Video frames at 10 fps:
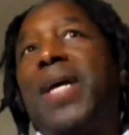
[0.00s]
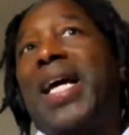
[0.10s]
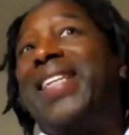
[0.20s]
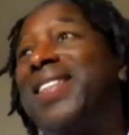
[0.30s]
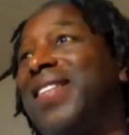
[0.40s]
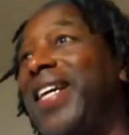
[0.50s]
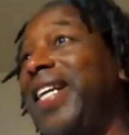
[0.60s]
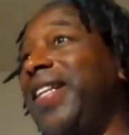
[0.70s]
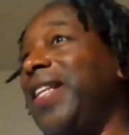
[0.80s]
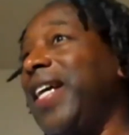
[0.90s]
I'd
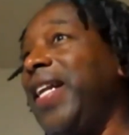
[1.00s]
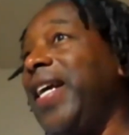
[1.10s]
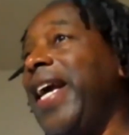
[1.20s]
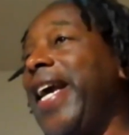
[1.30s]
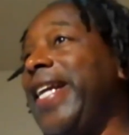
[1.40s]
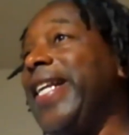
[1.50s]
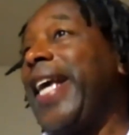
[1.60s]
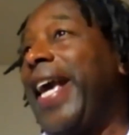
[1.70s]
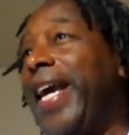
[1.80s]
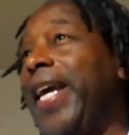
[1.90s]
say that A and
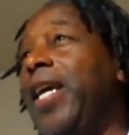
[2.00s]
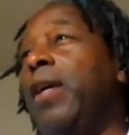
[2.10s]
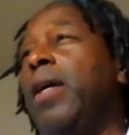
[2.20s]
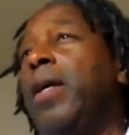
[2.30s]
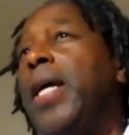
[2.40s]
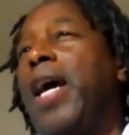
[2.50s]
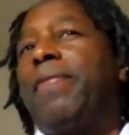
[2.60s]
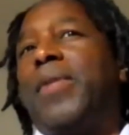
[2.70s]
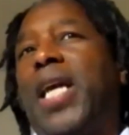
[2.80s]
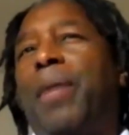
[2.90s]
K
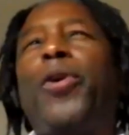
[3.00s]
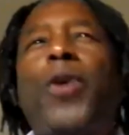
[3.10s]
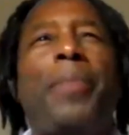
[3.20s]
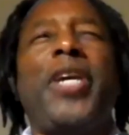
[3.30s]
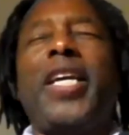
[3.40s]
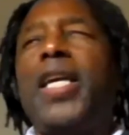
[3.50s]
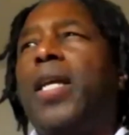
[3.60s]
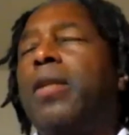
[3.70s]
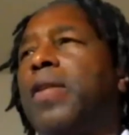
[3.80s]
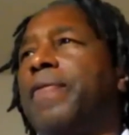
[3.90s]
Abercrombie and
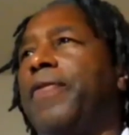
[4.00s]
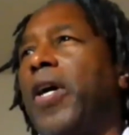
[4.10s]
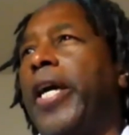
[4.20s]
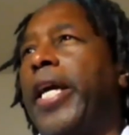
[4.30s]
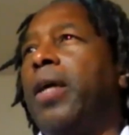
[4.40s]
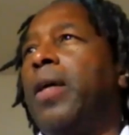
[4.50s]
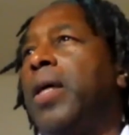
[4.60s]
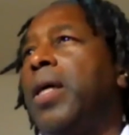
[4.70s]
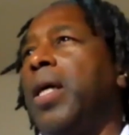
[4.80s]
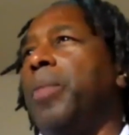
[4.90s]
Kent Safari
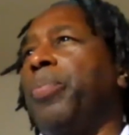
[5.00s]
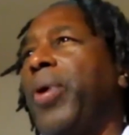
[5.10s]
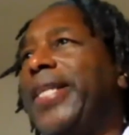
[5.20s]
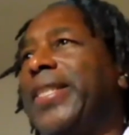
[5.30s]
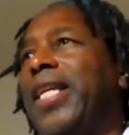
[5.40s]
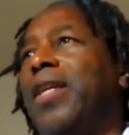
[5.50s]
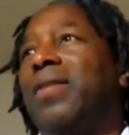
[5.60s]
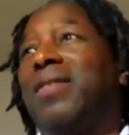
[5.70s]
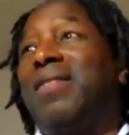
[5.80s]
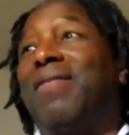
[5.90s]
uh,
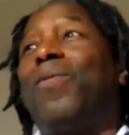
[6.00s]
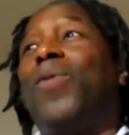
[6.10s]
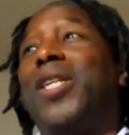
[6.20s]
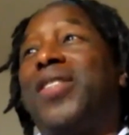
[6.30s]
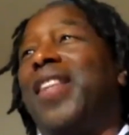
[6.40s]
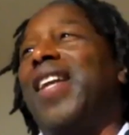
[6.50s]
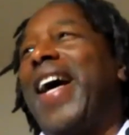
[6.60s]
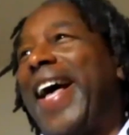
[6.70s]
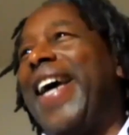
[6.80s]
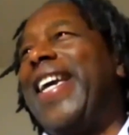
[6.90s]
pricing was on the
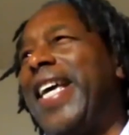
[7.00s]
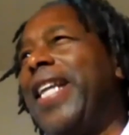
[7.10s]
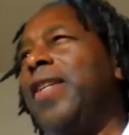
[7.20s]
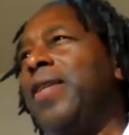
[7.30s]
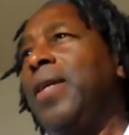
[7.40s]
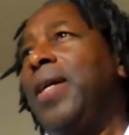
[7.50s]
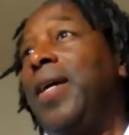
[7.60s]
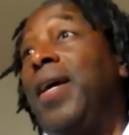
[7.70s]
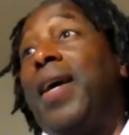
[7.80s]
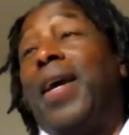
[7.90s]
high end,
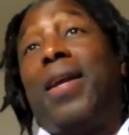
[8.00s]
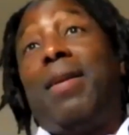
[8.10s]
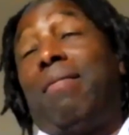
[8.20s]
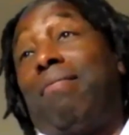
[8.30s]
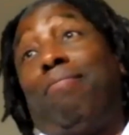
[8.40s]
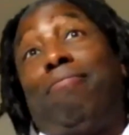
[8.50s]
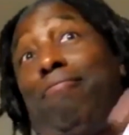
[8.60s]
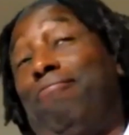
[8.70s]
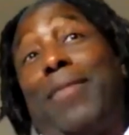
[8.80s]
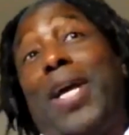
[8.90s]
and
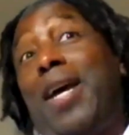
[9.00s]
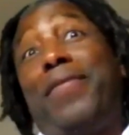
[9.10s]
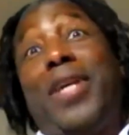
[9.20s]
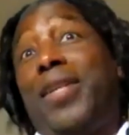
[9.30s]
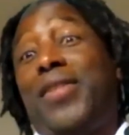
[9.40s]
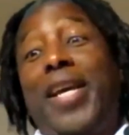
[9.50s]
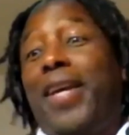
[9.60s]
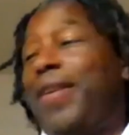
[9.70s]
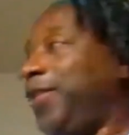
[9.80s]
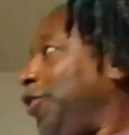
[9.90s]
I've got to say it.